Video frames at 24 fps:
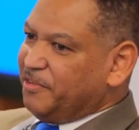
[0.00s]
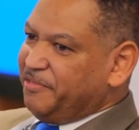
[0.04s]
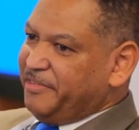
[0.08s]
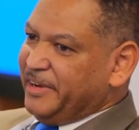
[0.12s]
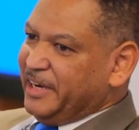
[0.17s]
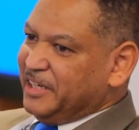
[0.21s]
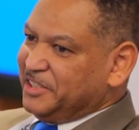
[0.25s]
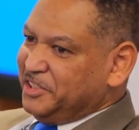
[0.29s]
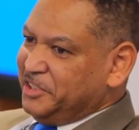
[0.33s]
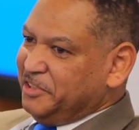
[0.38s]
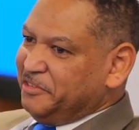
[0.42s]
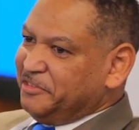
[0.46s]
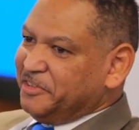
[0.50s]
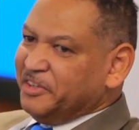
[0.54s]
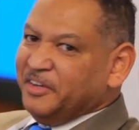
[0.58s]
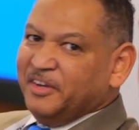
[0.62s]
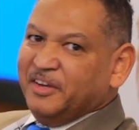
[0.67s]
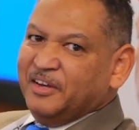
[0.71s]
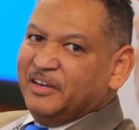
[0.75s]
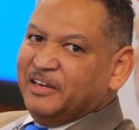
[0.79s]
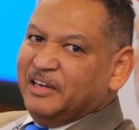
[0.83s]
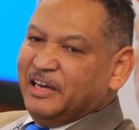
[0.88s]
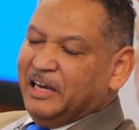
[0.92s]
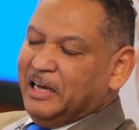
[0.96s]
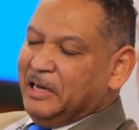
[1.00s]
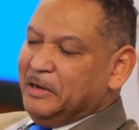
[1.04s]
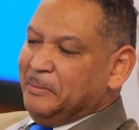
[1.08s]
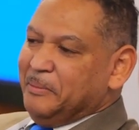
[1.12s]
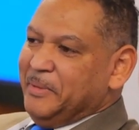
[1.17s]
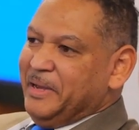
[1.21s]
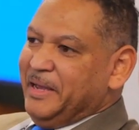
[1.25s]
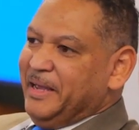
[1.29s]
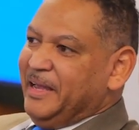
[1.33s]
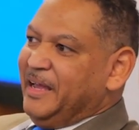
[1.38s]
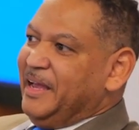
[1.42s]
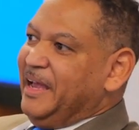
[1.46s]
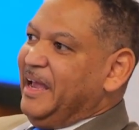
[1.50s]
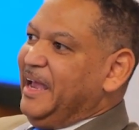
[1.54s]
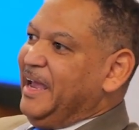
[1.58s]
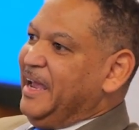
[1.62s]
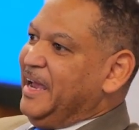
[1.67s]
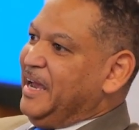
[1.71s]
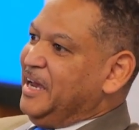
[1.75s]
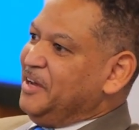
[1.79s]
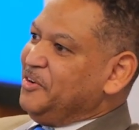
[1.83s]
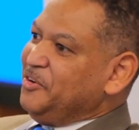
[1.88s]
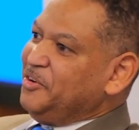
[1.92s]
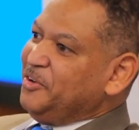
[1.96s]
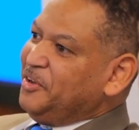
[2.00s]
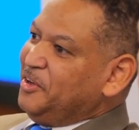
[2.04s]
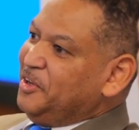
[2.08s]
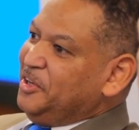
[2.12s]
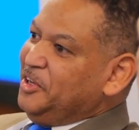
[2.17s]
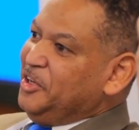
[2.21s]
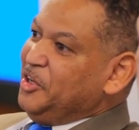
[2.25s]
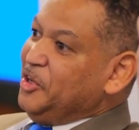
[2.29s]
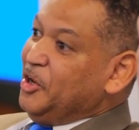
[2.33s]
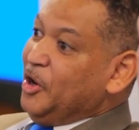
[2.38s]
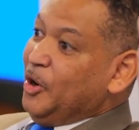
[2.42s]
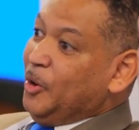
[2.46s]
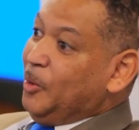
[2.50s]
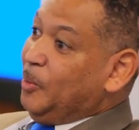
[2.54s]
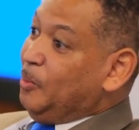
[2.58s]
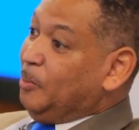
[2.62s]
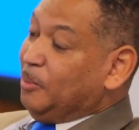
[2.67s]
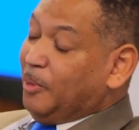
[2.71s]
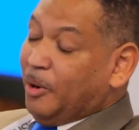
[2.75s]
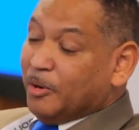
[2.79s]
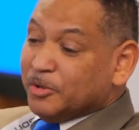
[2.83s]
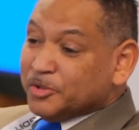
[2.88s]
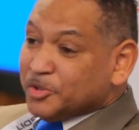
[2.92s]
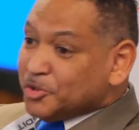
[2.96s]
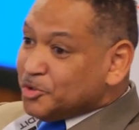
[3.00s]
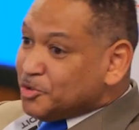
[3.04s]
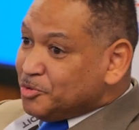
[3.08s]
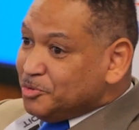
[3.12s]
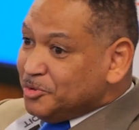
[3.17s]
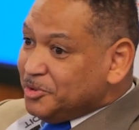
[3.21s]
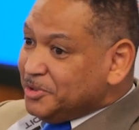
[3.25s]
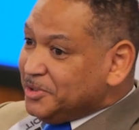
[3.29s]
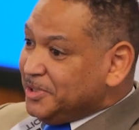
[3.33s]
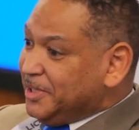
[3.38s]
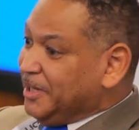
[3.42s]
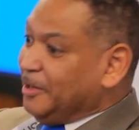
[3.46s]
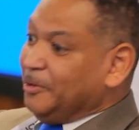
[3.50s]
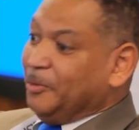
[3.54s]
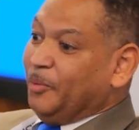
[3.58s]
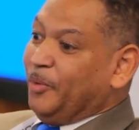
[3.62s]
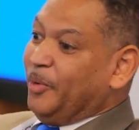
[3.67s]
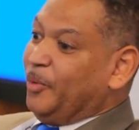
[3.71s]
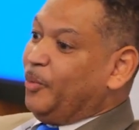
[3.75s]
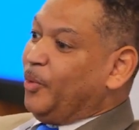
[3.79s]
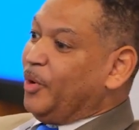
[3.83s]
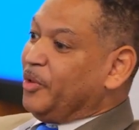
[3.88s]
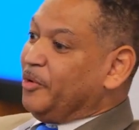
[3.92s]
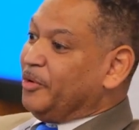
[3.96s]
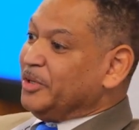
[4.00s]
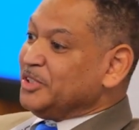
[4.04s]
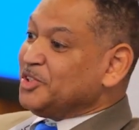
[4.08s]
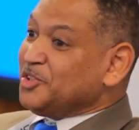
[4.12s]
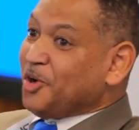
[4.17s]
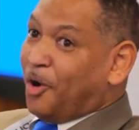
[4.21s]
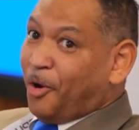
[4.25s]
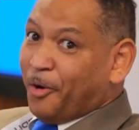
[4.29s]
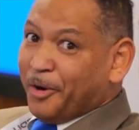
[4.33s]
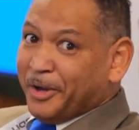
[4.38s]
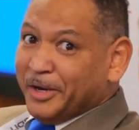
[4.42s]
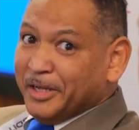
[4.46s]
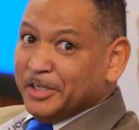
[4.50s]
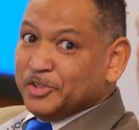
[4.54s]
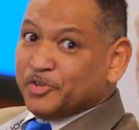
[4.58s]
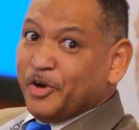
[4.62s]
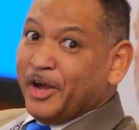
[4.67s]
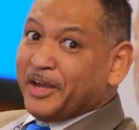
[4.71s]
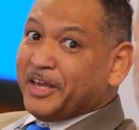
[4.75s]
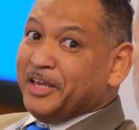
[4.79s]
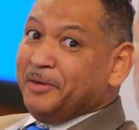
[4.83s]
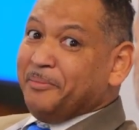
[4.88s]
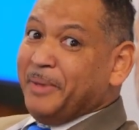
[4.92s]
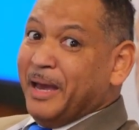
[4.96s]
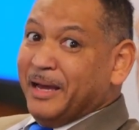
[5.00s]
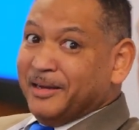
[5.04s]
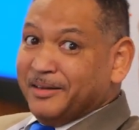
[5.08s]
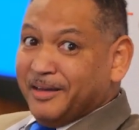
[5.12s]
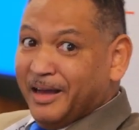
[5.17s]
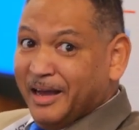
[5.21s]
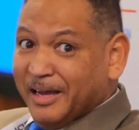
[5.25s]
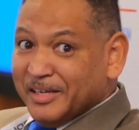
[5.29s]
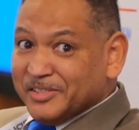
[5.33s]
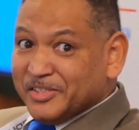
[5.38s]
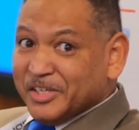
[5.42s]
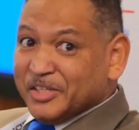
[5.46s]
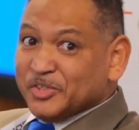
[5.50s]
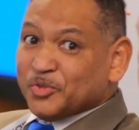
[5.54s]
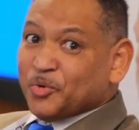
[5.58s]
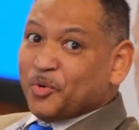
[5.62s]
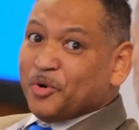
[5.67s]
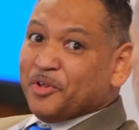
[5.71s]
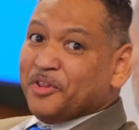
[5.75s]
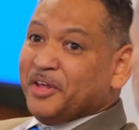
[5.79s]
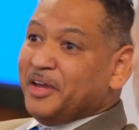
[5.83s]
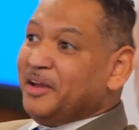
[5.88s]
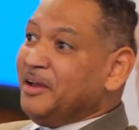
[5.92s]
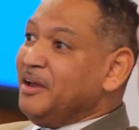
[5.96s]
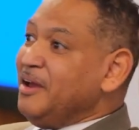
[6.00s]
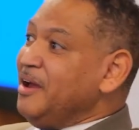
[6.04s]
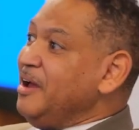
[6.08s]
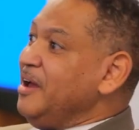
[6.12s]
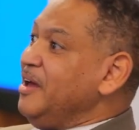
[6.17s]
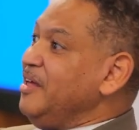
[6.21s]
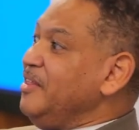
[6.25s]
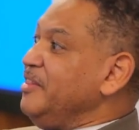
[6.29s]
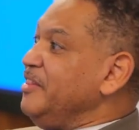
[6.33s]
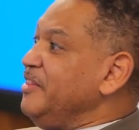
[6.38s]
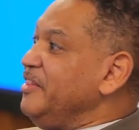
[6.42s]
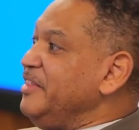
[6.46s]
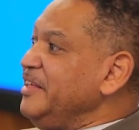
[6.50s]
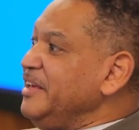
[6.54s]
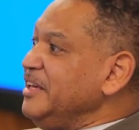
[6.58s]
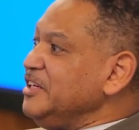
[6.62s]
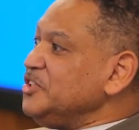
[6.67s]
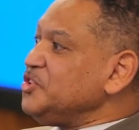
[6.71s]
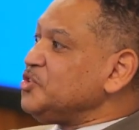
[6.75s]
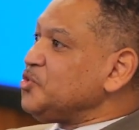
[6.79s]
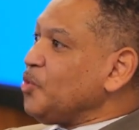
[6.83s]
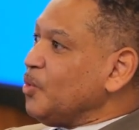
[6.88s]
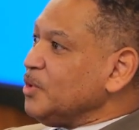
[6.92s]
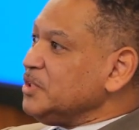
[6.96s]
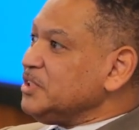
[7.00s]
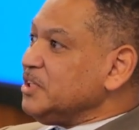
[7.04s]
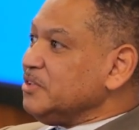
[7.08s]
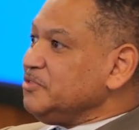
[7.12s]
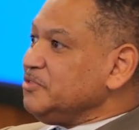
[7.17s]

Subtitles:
effective. And, also, whether it's targeting, tracking bad guys, that sort of thing, these sorts